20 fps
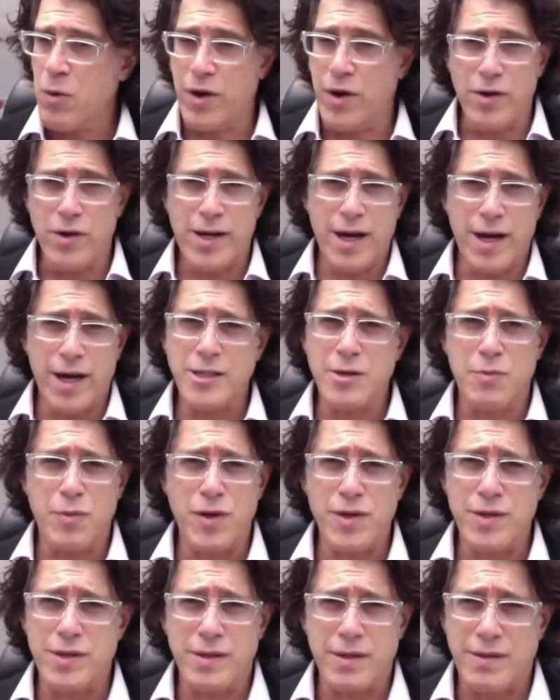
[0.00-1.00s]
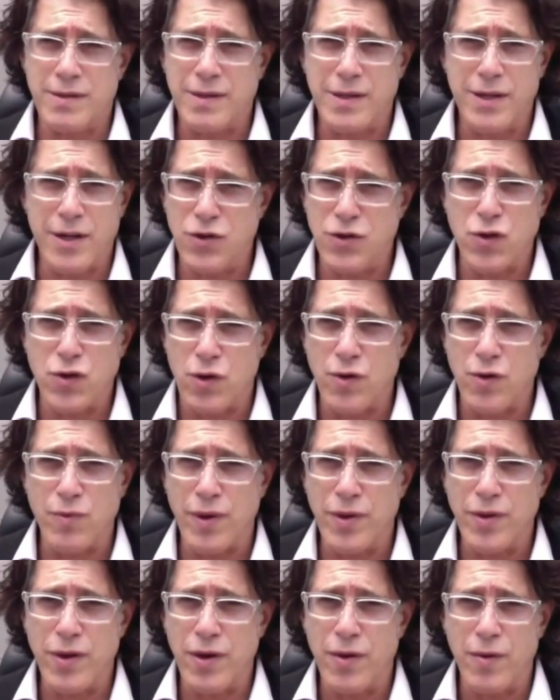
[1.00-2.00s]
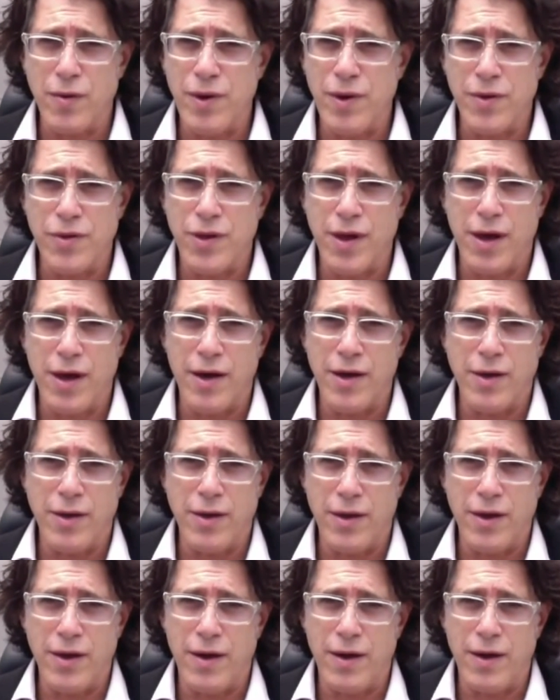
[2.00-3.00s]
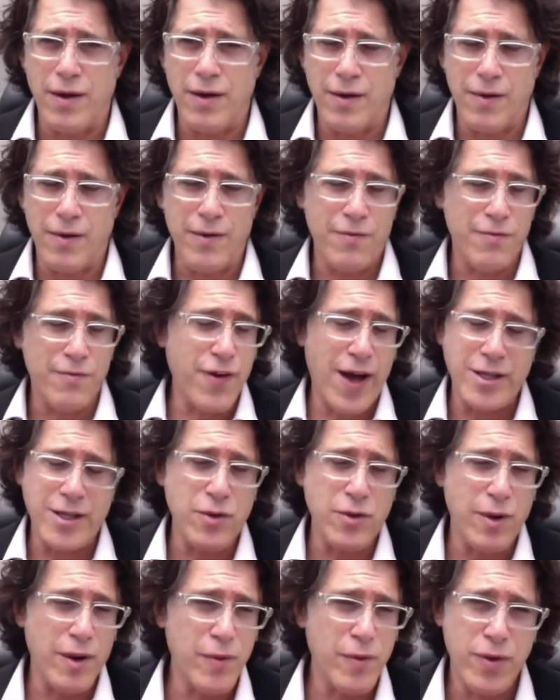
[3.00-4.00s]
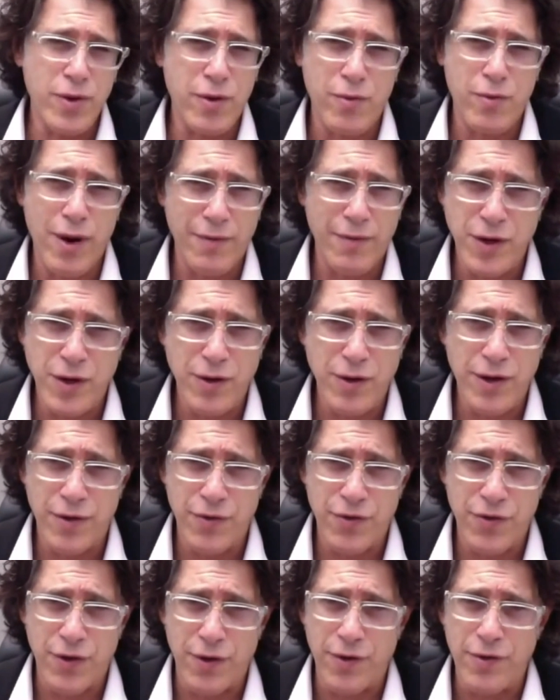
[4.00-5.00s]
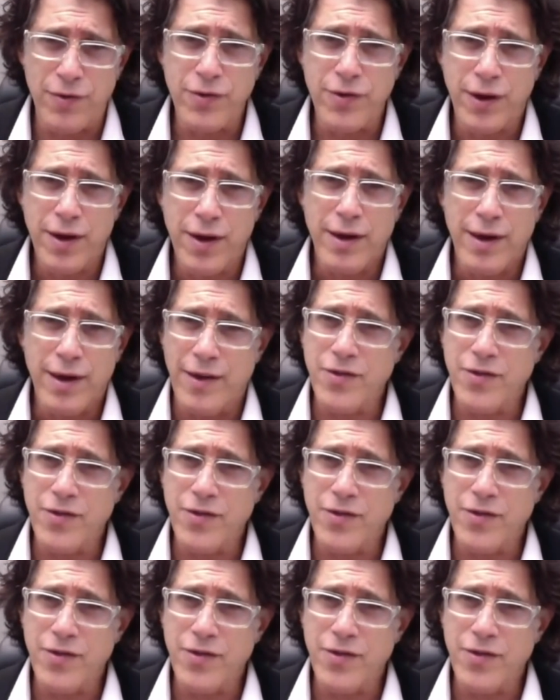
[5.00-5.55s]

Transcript: well, your customer isn't concerned with you, or infatuated with your revenue concerns.